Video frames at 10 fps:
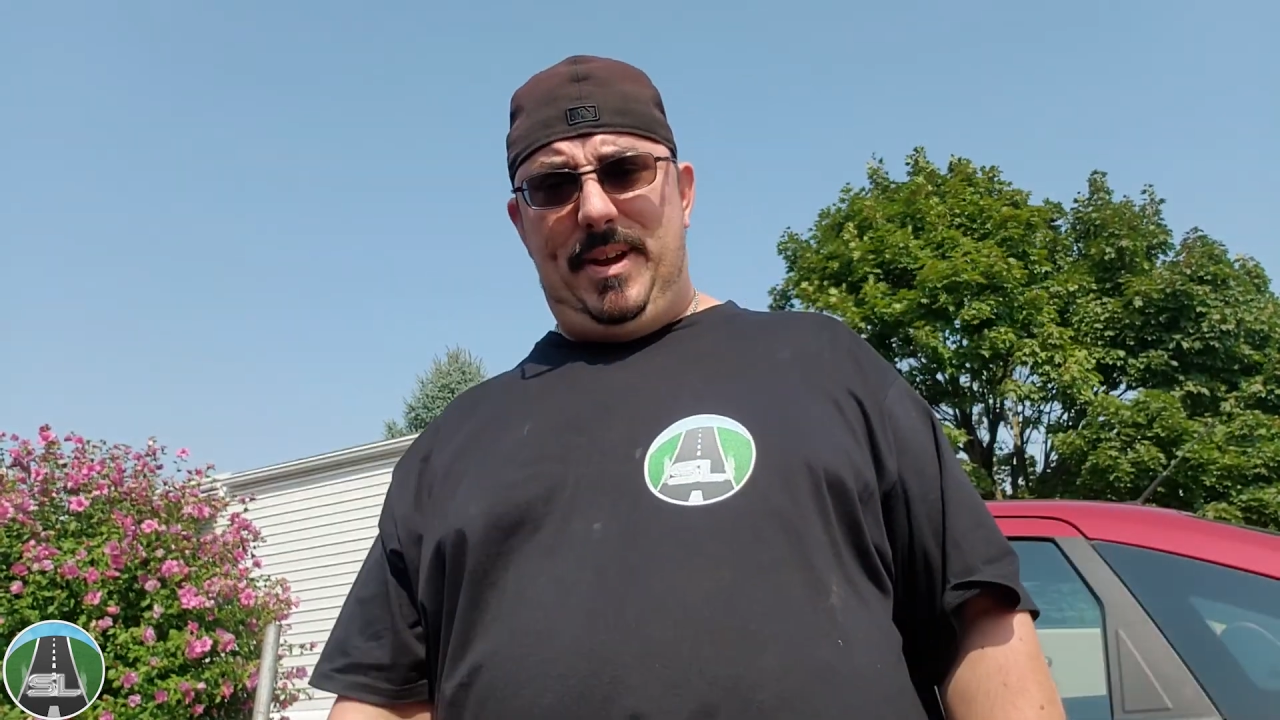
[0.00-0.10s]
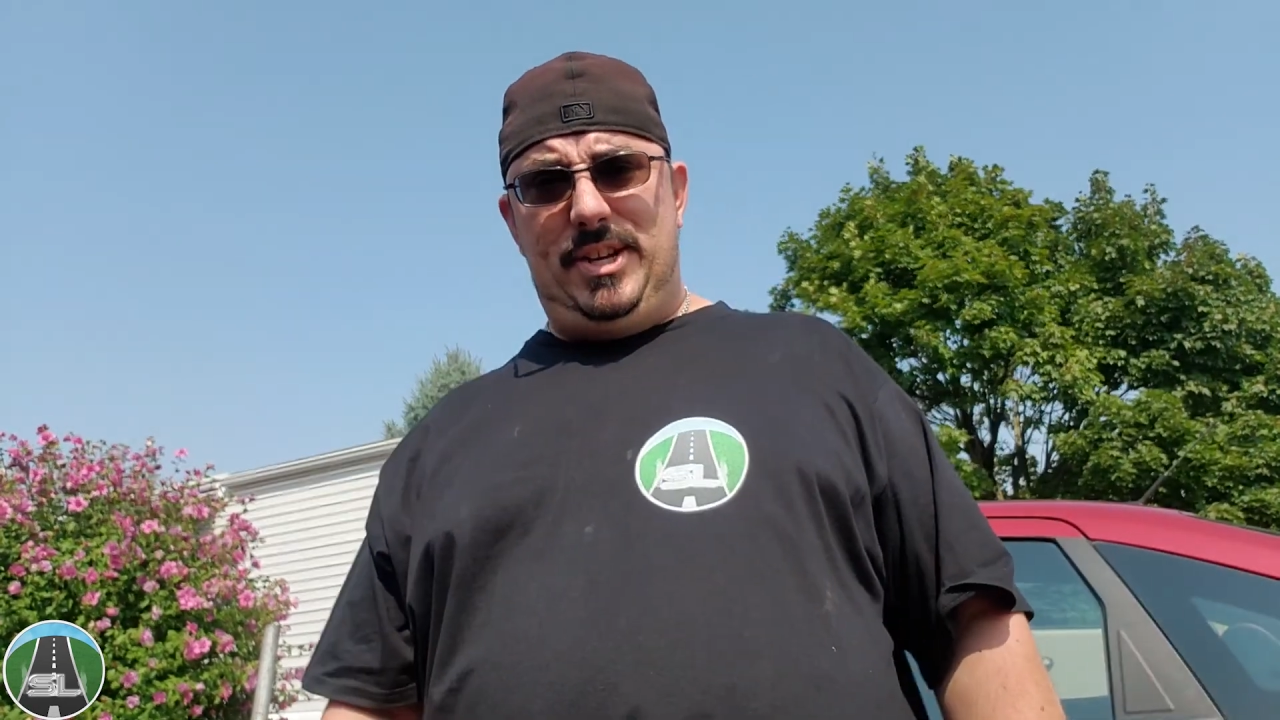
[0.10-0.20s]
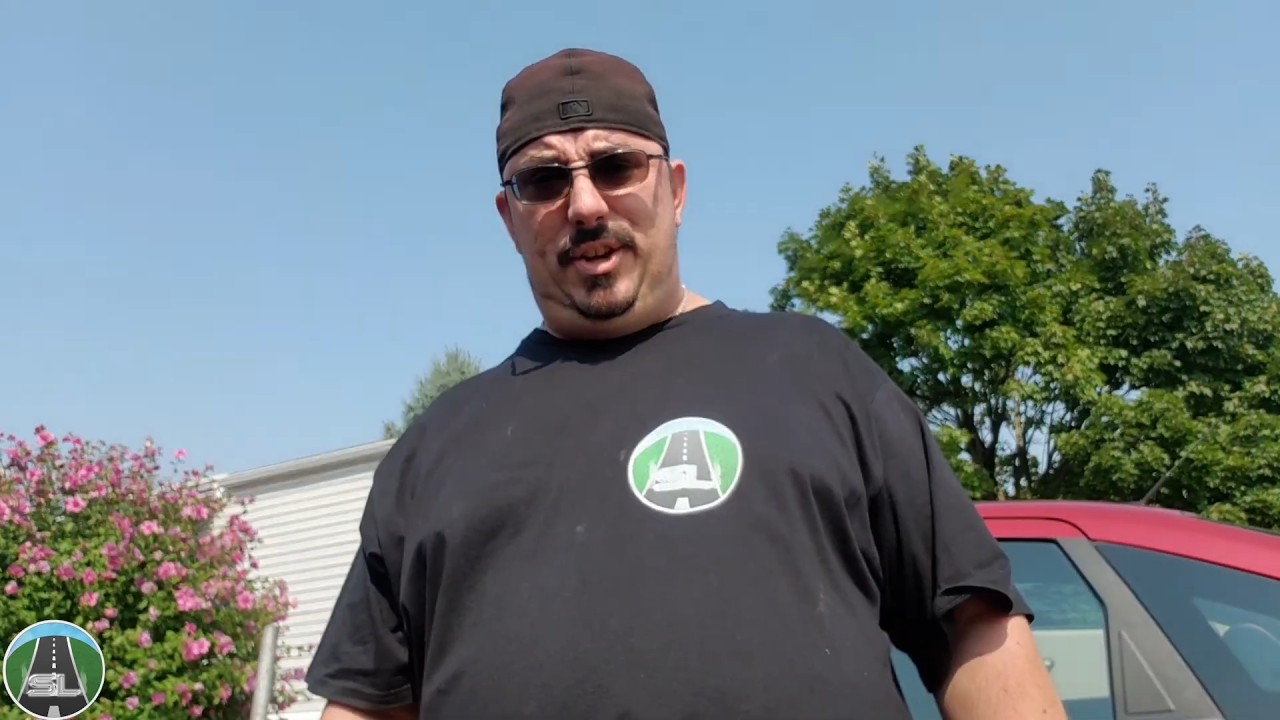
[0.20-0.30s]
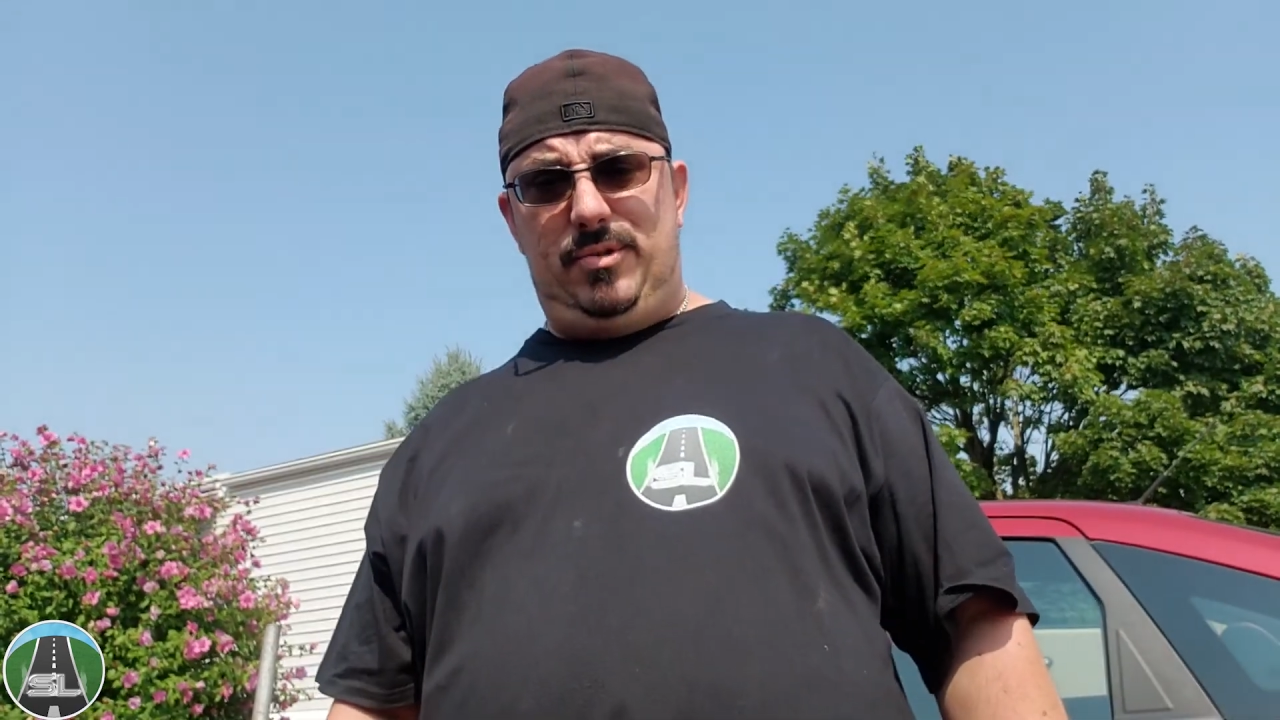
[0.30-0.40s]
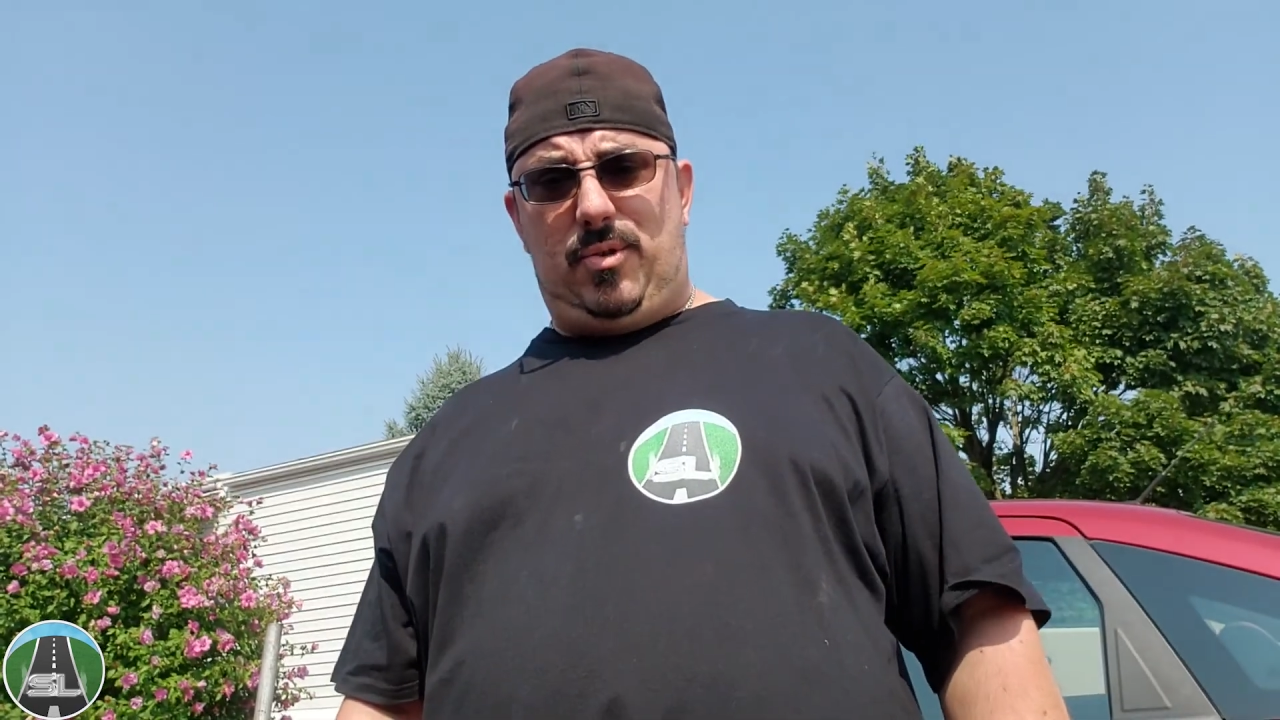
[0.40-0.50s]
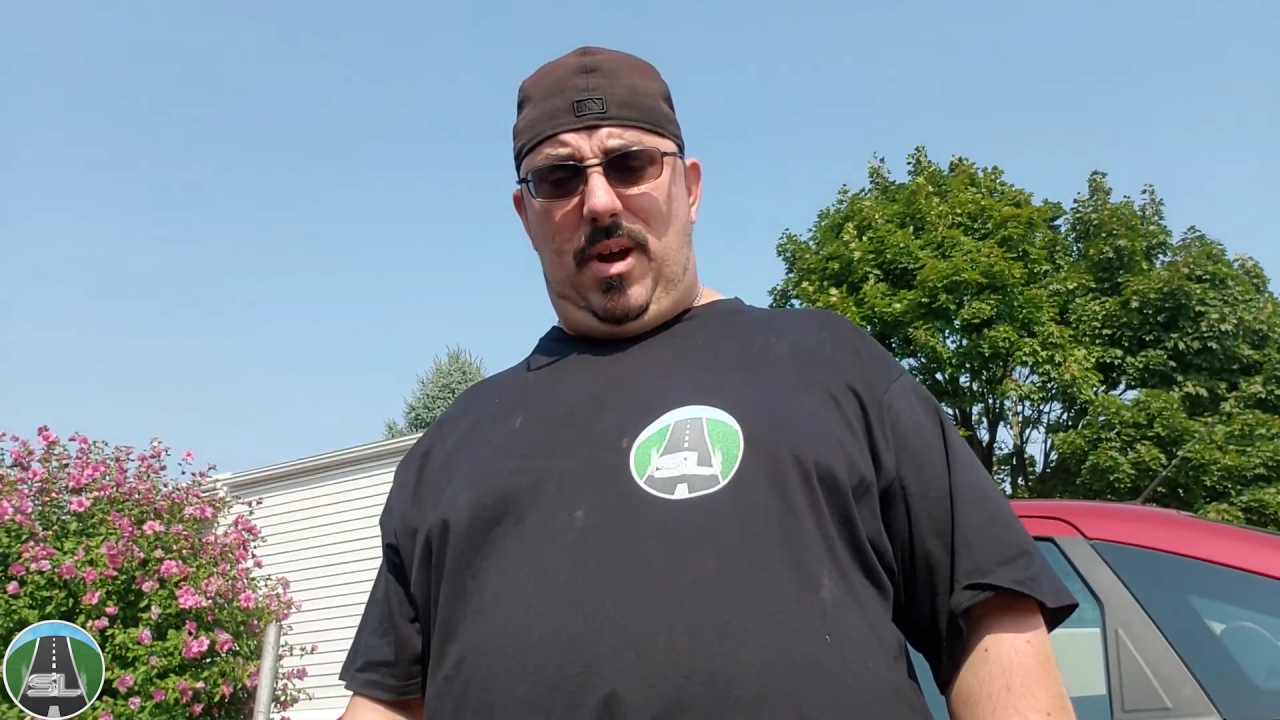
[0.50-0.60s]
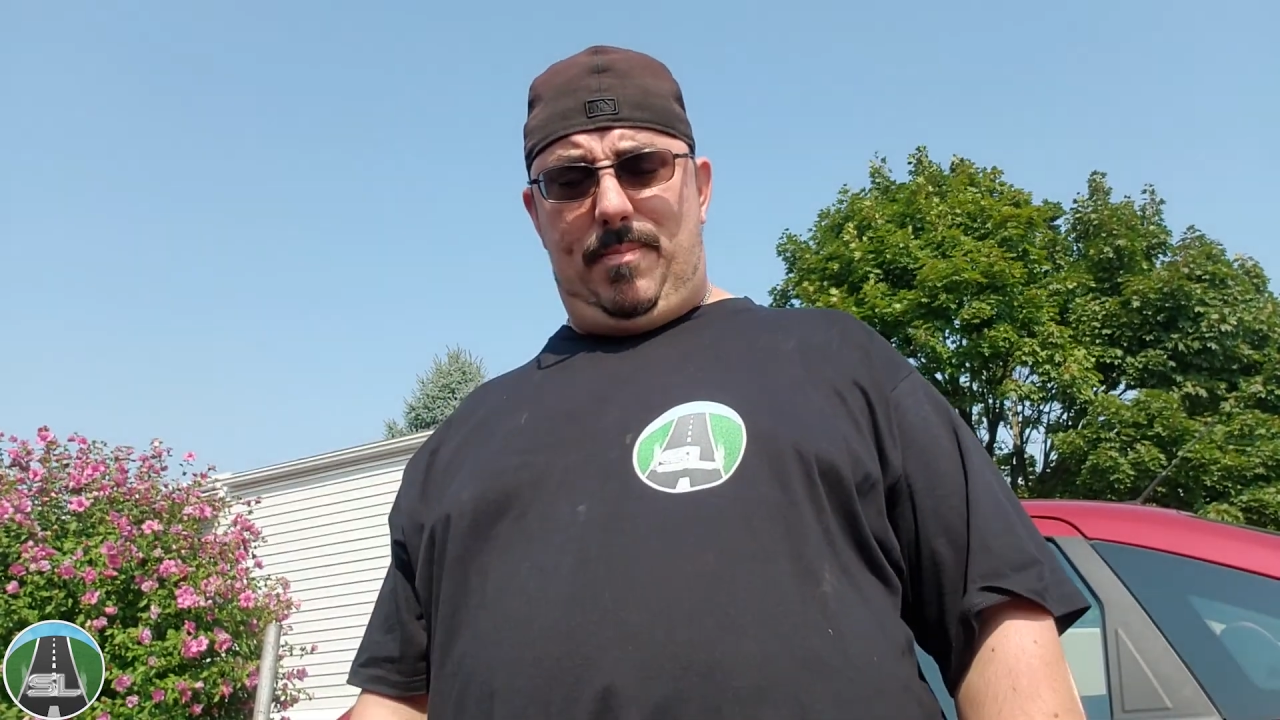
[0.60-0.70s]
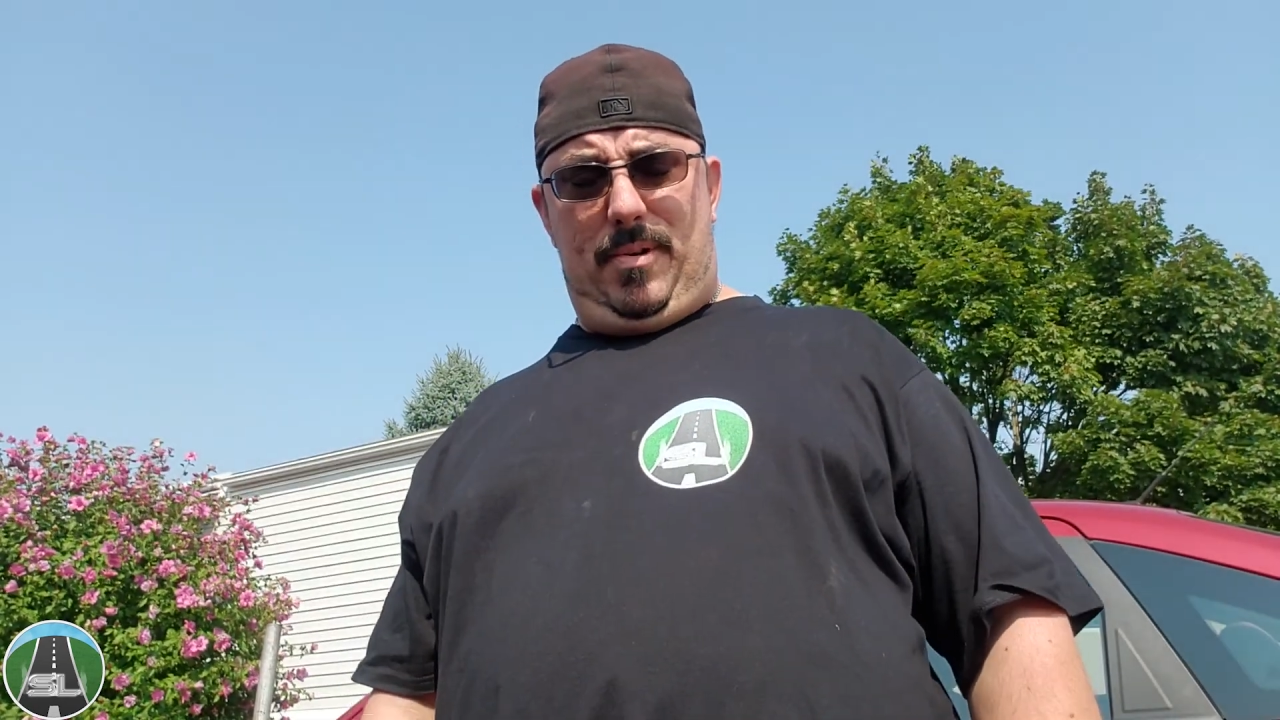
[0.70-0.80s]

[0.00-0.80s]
issues crop